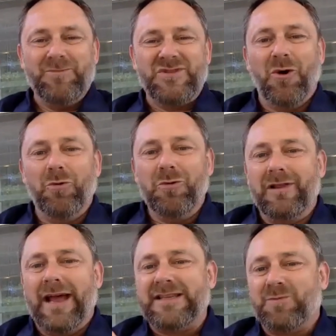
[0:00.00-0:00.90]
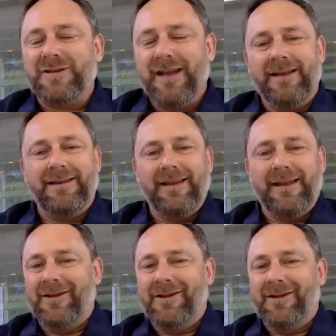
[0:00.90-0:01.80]
So let's pretend
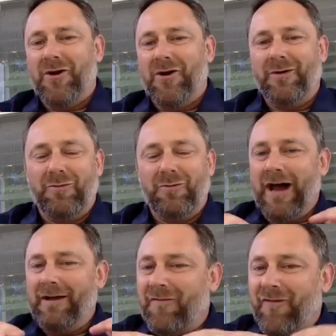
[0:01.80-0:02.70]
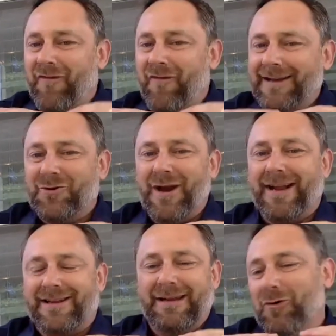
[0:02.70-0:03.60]
that you know we're not fighting
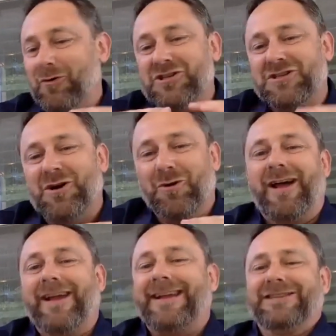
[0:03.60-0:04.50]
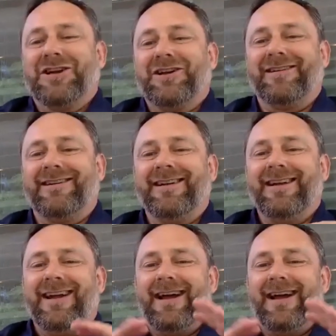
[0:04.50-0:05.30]
directly, but we just don't like each other.